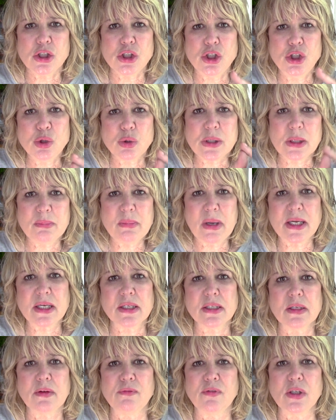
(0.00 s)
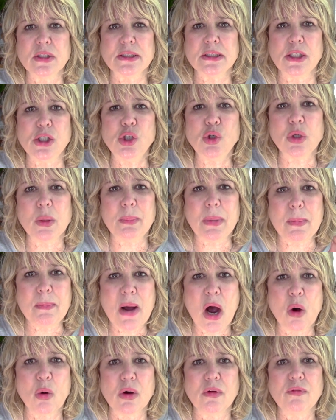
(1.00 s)
You can make a difference and you can be
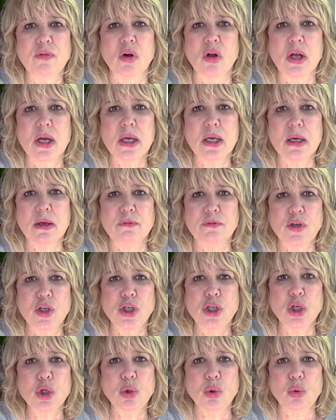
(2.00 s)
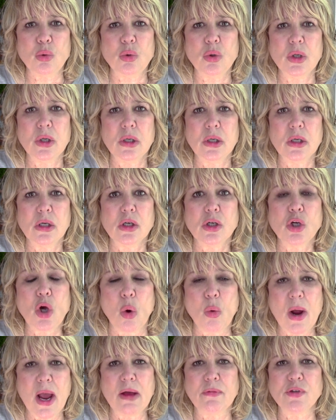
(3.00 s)
powerful if you
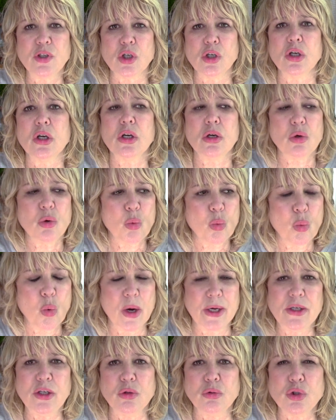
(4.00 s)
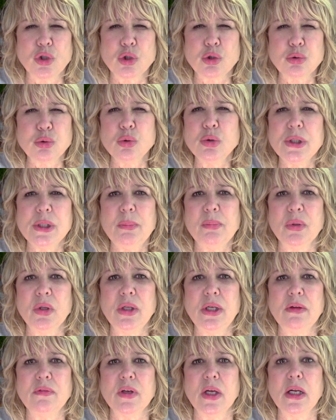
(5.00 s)
go after what you truly
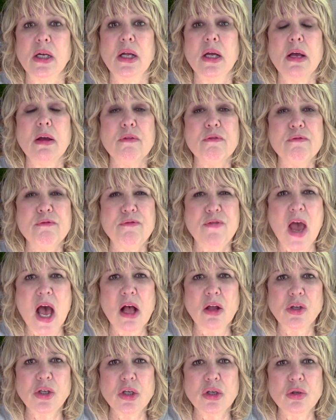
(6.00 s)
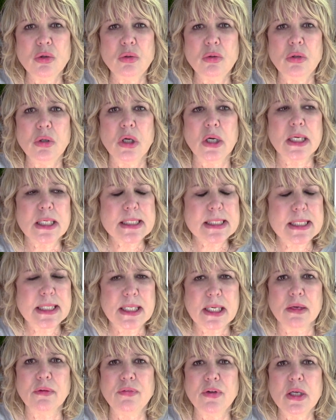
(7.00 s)
believe in, value,
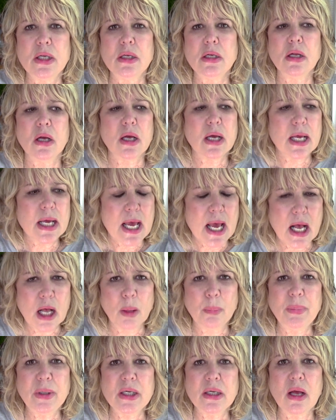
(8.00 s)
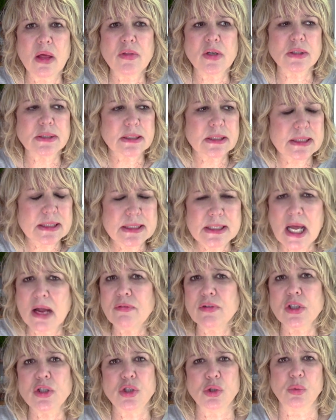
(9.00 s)
giving, helping others,
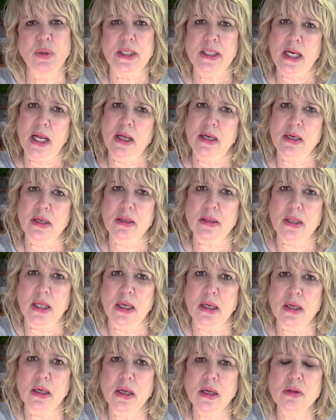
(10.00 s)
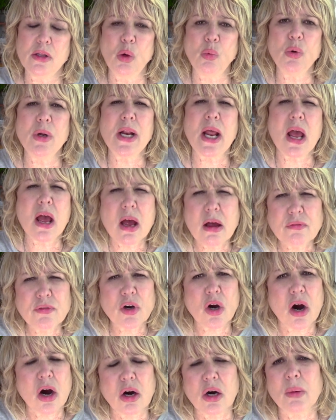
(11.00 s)
never doing anything that would
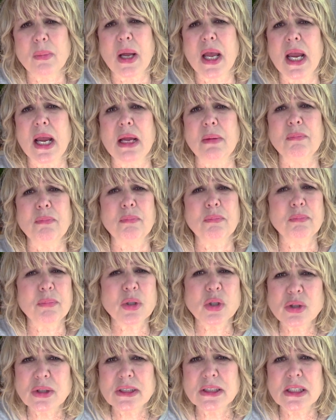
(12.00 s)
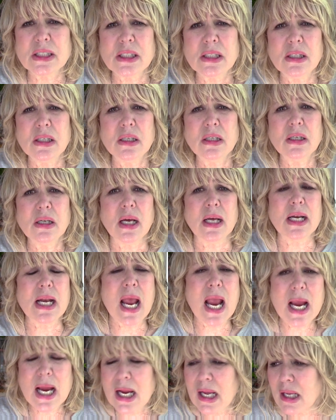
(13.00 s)
ever harm a person,
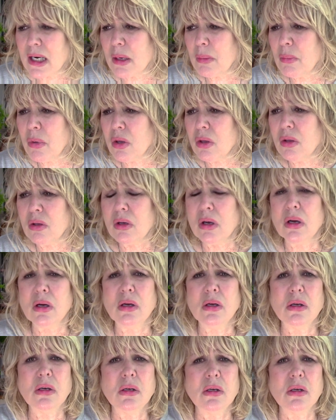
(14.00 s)
an animal,